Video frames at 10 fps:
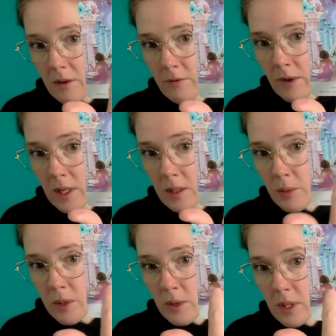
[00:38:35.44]
fight
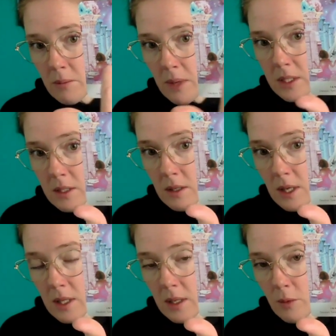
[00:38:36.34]
between the mental
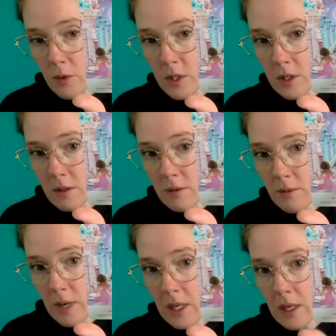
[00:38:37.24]
and the emotional,
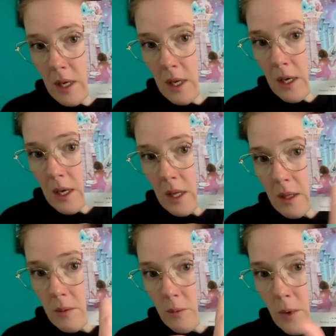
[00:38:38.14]
right?
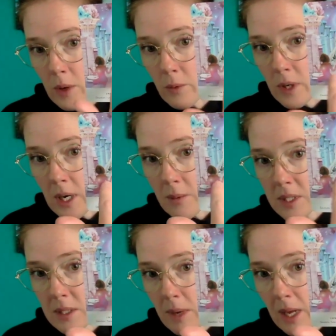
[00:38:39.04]
And when we come
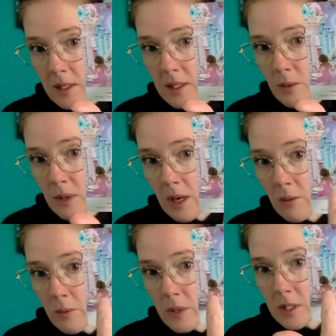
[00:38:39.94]
into balance with
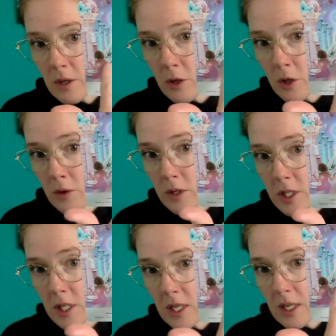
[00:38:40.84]
that, when we start
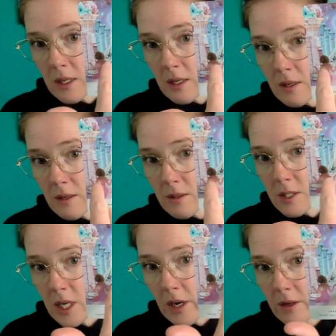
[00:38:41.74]
nourishing it,
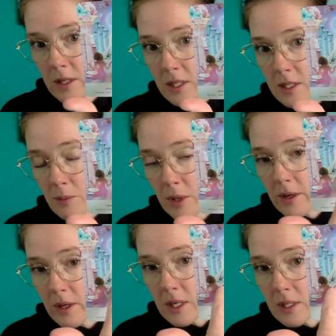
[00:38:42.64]
shared
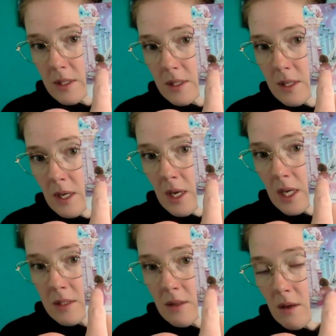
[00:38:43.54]
experience,
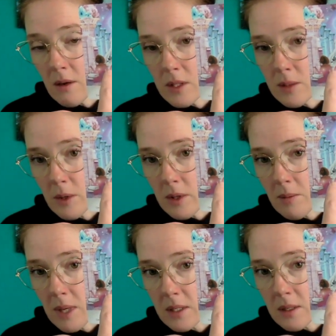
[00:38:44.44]
it's not always about the
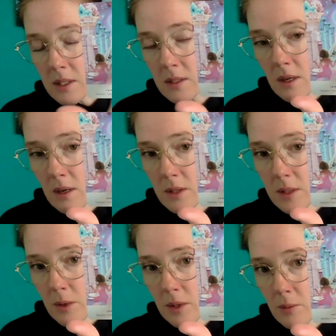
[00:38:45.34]
mental, it's not always
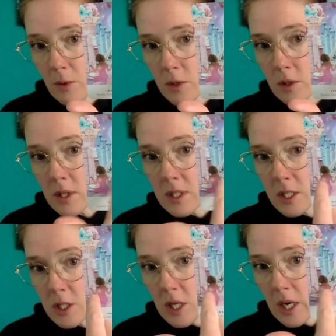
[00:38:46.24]
about the emotional, it's a
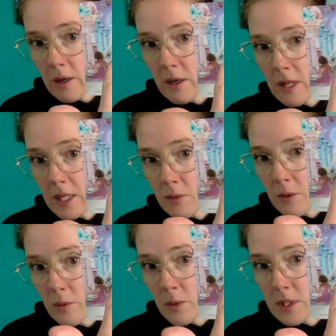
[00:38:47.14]
shared. That's where
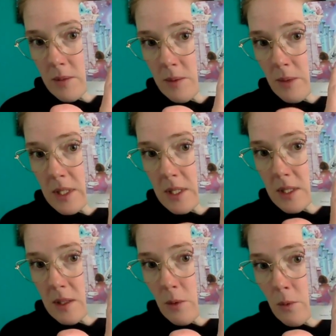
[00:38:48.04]
the wisdom space
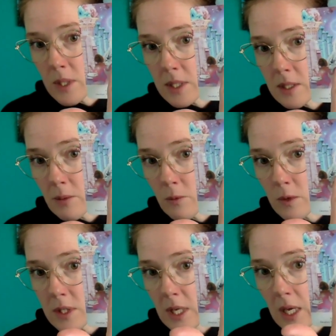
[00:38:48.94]
is. The wisdom
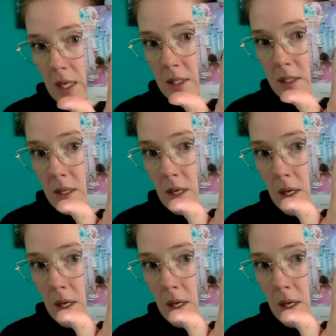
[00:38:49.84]
will take us